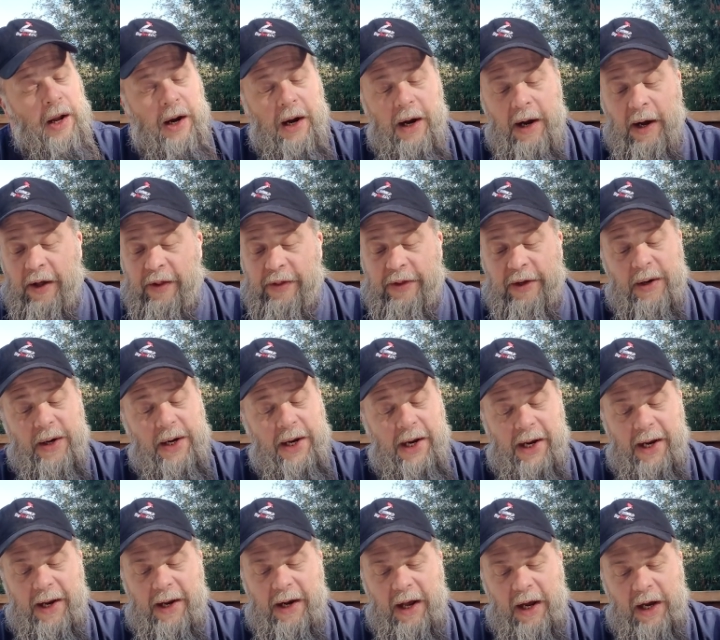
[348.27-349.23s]
There
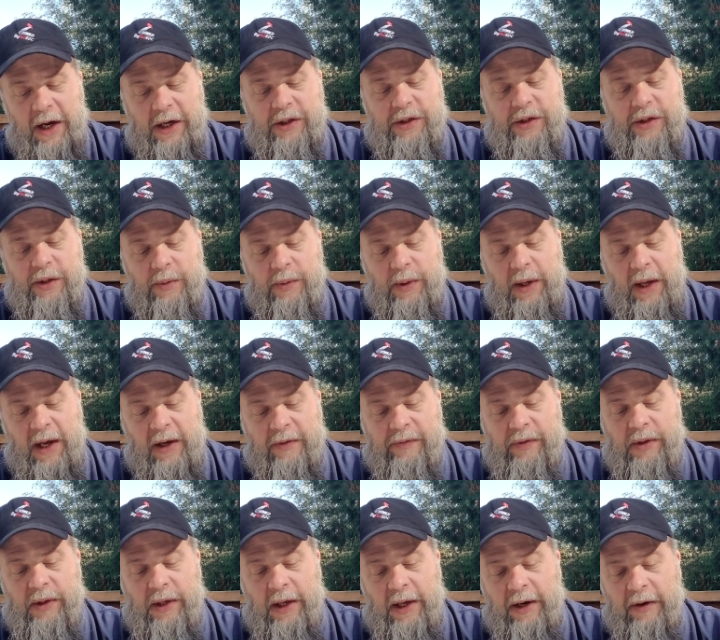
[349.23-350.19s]
again, I don't have a
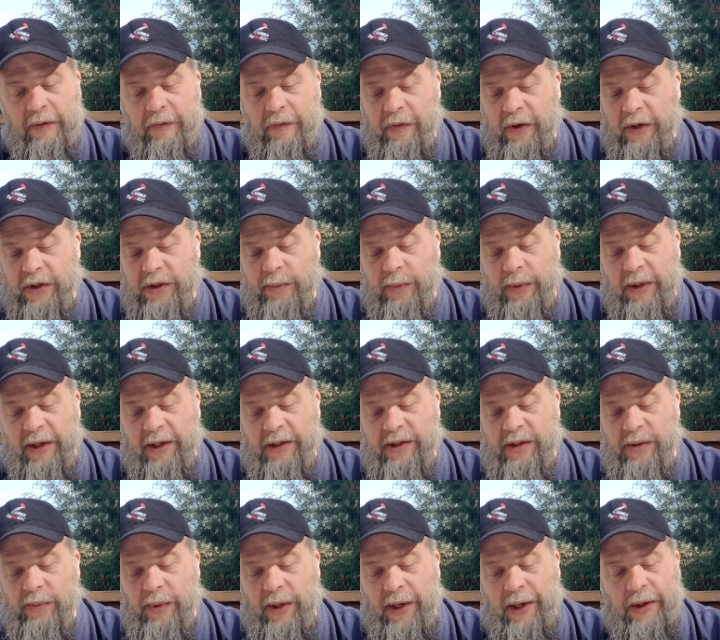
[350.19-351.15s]
lot of fixed blades
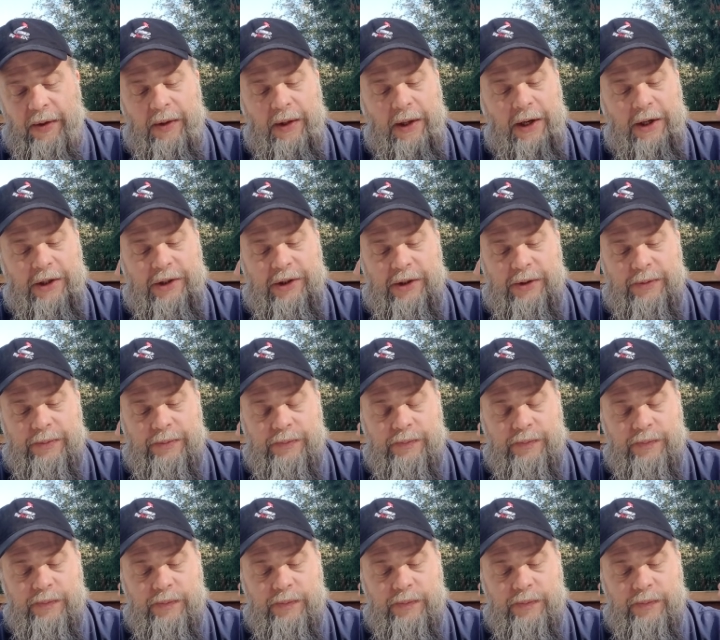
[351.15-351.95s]
in my collection.